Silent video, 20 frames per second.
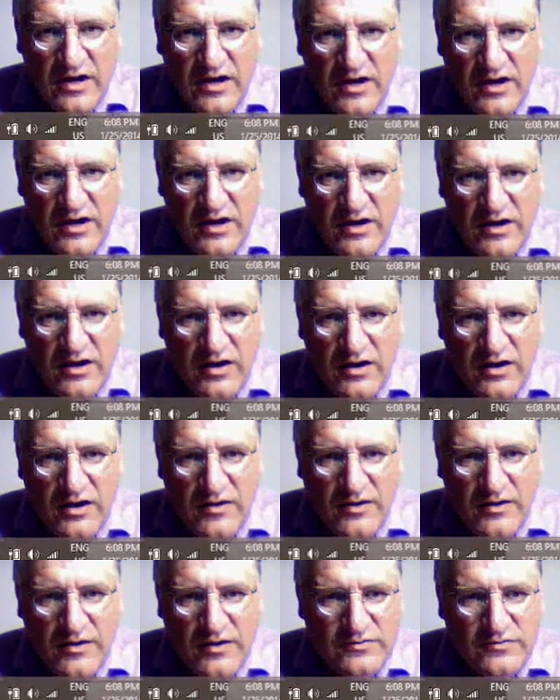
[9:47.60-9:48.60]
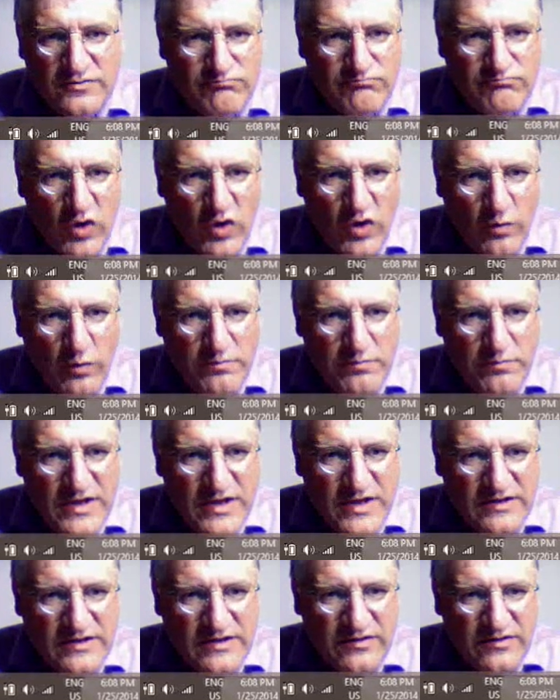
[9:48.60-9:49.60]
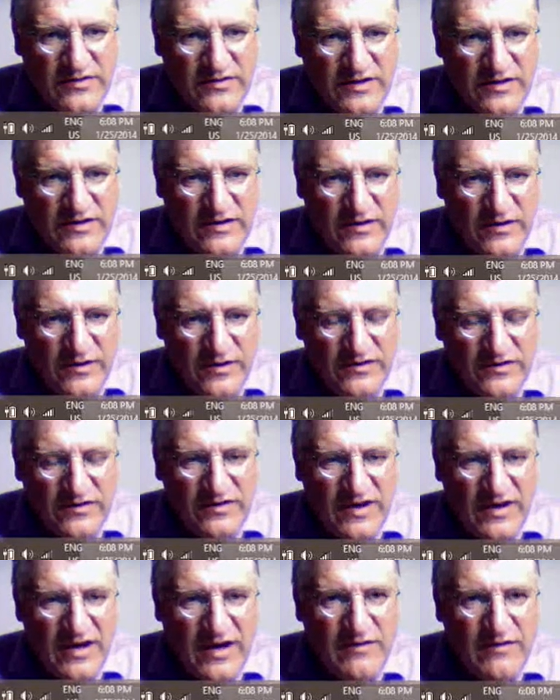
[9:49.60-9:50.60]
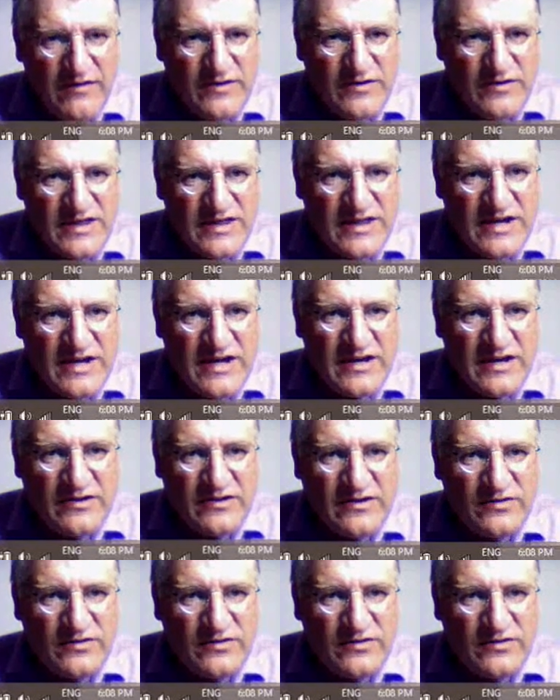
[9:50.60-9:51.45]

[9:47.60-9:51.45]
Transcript: No, that doesn't give us everything.